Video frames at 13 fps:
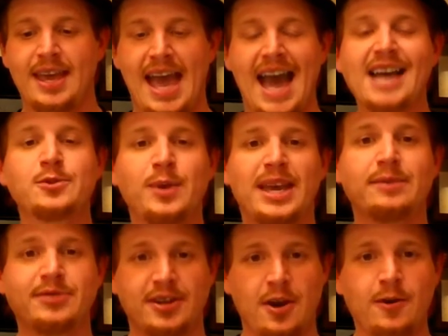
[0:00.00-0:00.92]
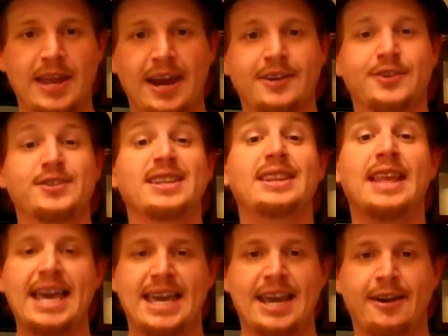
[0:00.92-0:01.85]
as we come to know characters and
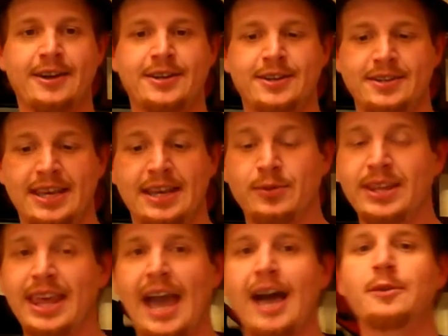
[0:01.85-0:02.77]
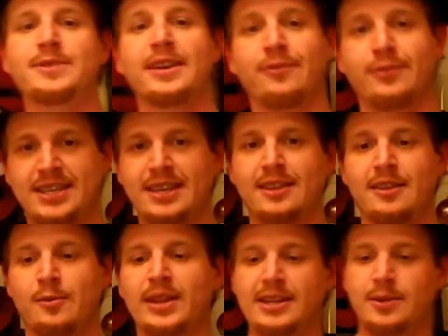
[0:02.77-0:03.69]
like characters, it really helps if we see that
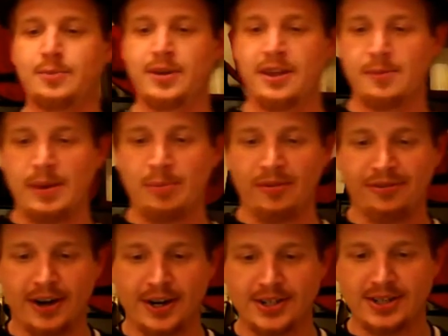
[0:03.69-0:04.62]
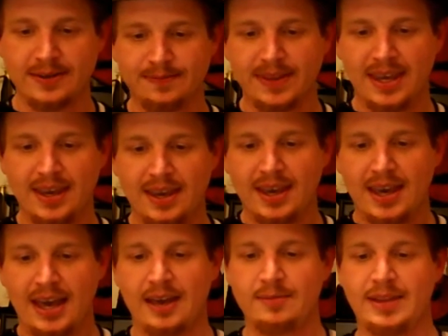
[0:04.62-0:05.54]
they're willing to put other people first.
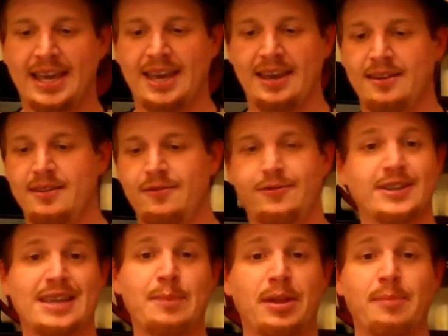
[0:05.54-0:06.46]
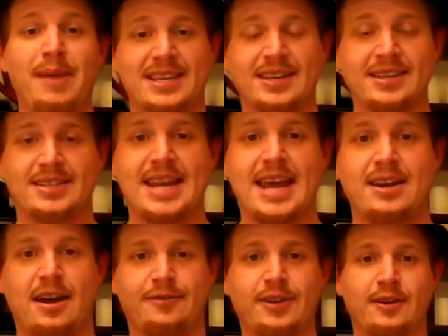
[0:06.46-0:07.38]
Um, like in, for example, a Mexican
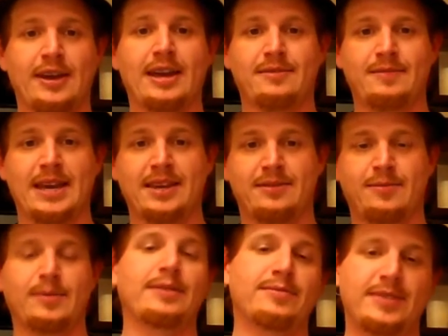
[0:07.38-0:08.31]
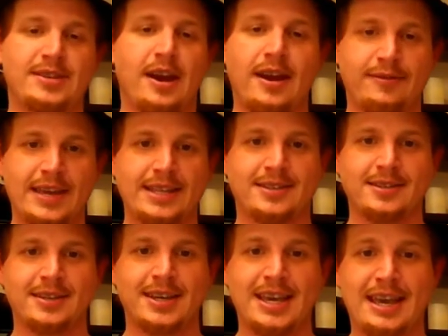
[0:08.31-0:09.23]
standoff, you know, got, uh, sorry if
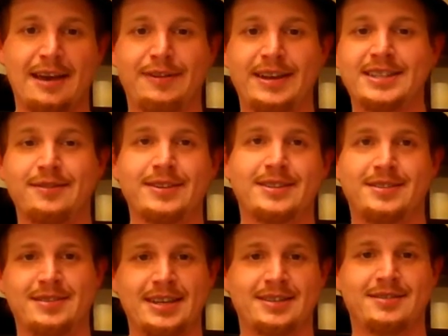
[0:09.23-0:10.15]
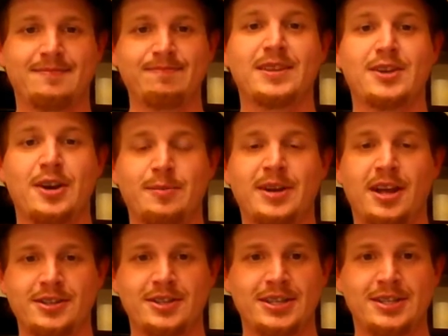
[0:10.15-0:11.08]
that's offensive, it's, it's
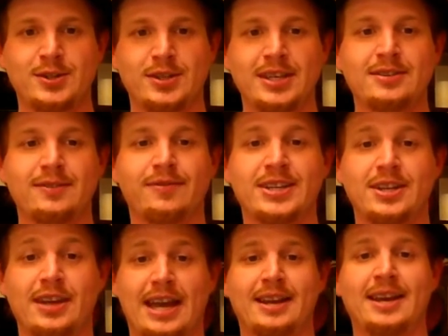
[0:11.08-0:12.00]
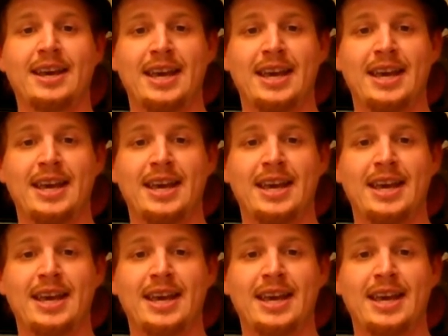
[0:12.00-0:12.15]
terminology that's usually used in fiction. You got